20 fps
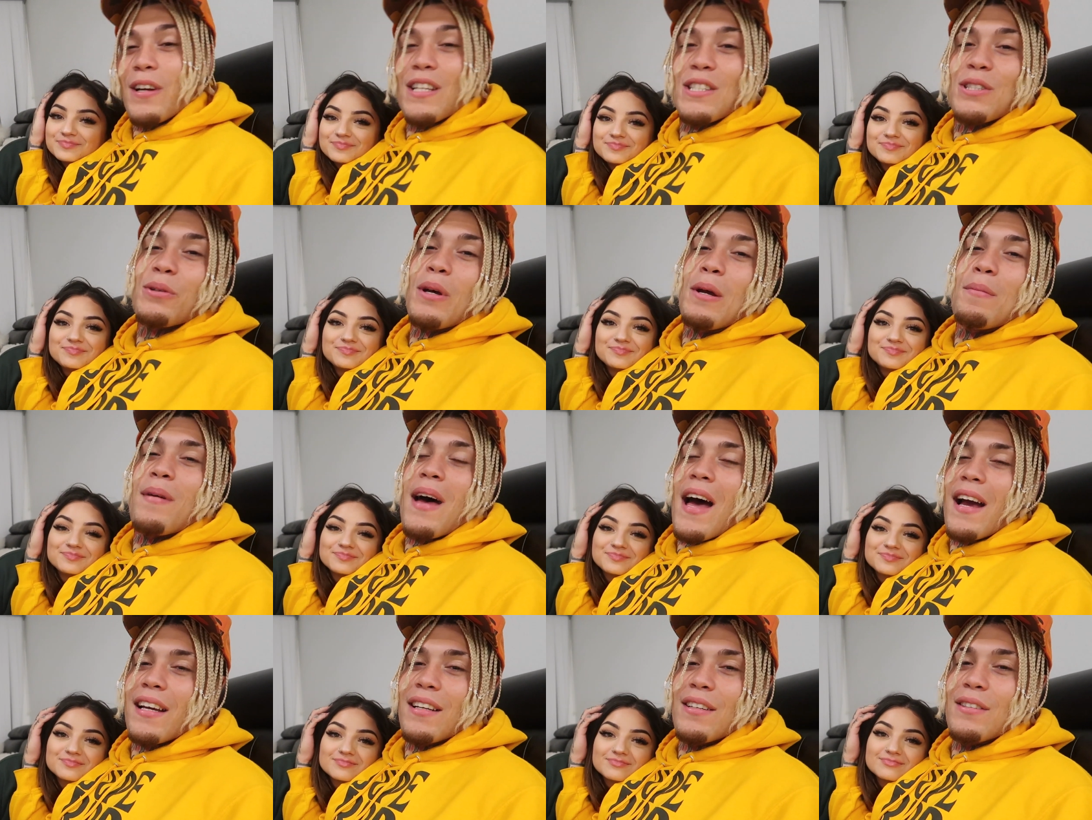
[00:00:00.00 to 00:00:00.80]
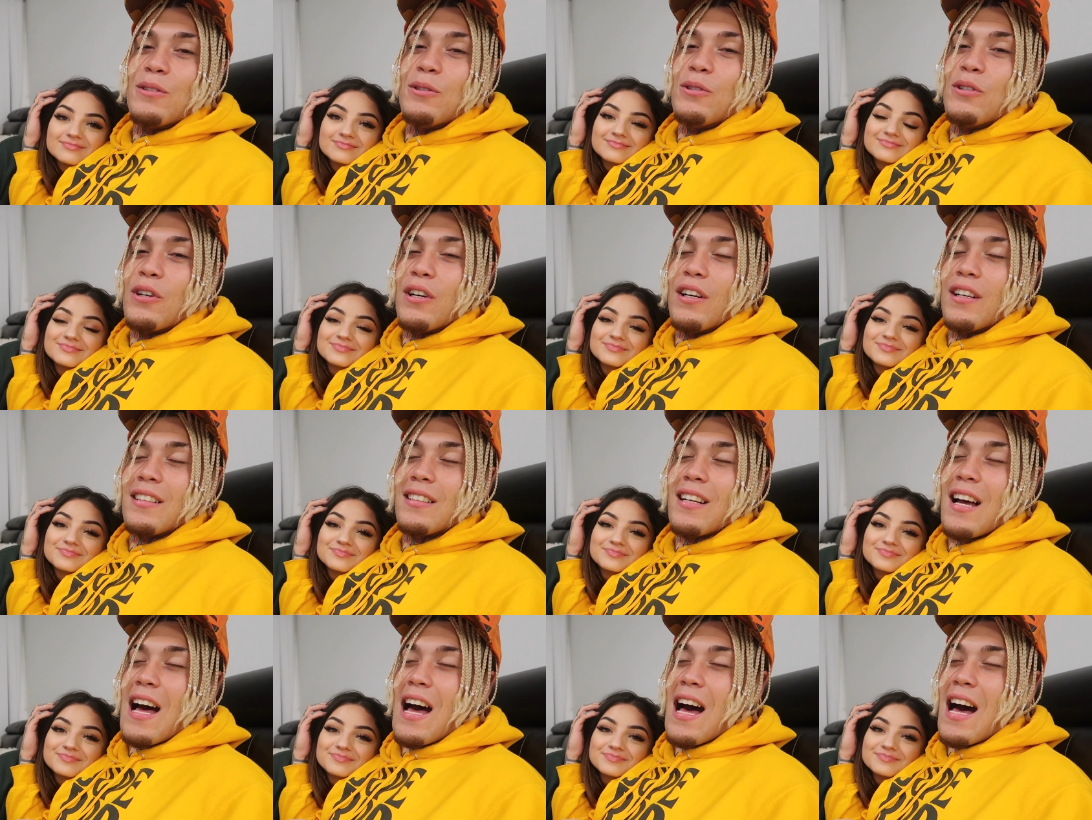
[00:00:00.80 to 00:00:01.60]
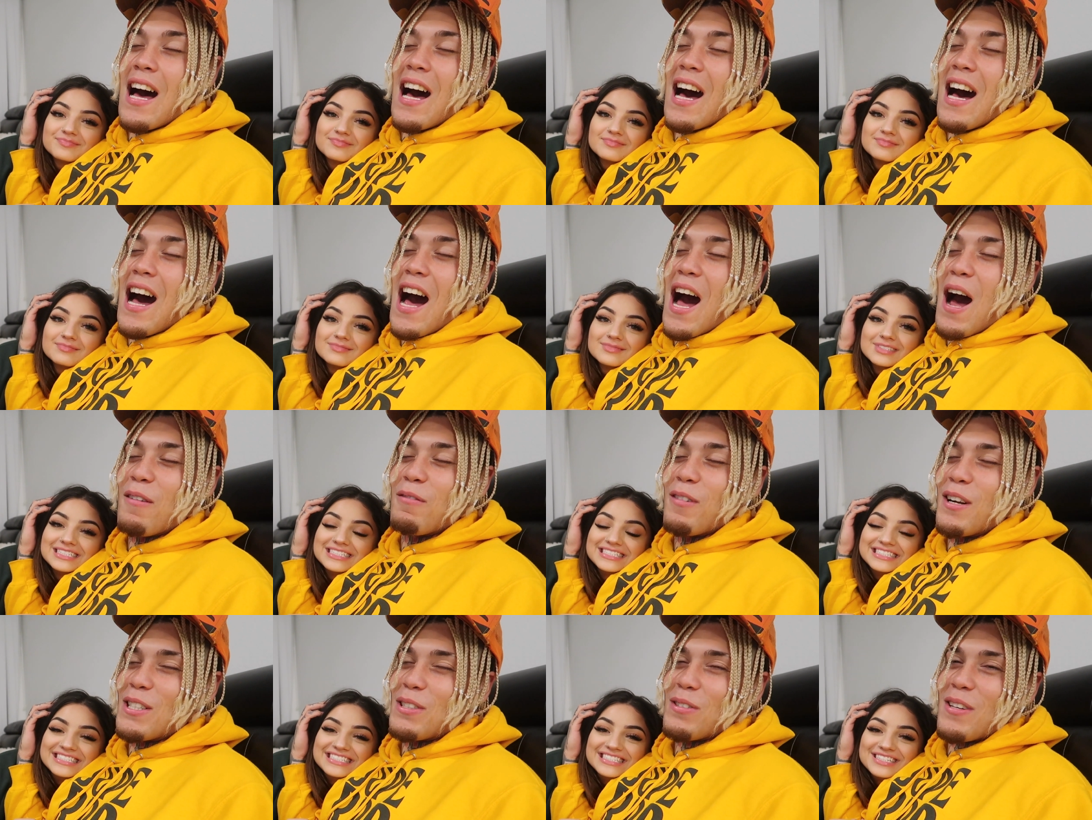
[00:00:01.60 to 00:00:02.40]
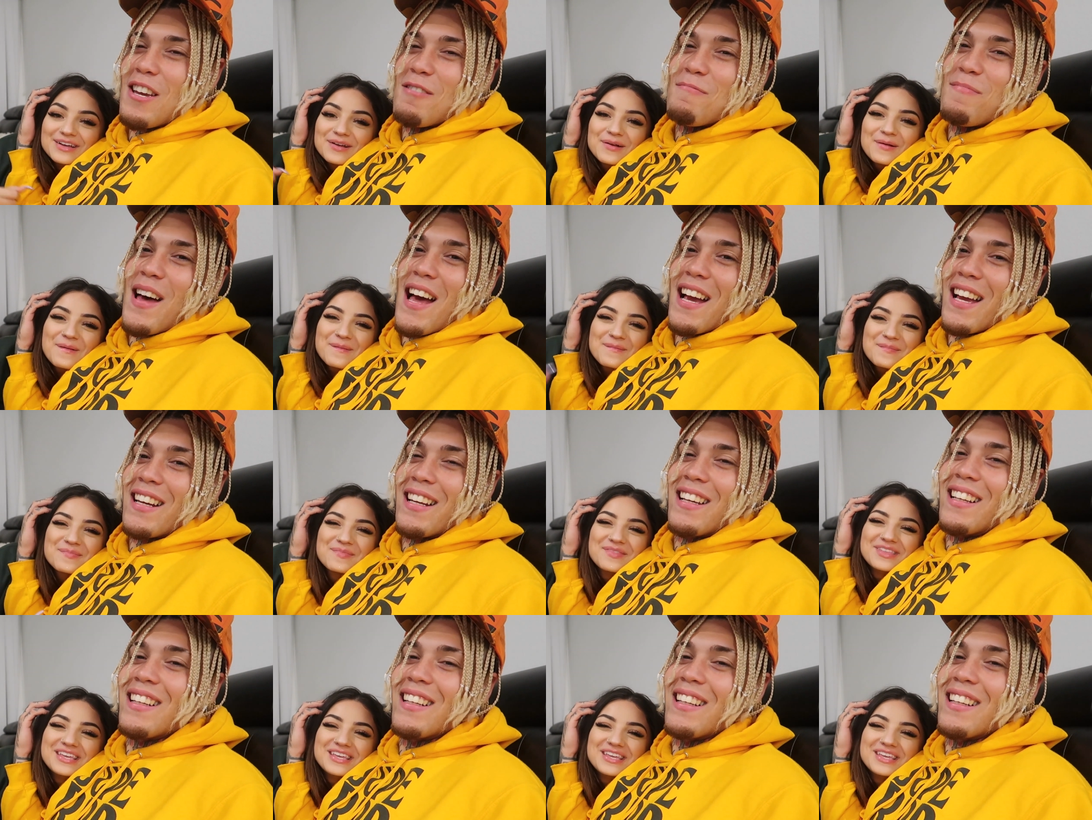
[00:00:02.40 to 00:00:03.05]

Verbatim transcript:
Speaker 1: Rich Way back in New York. Rich Way back in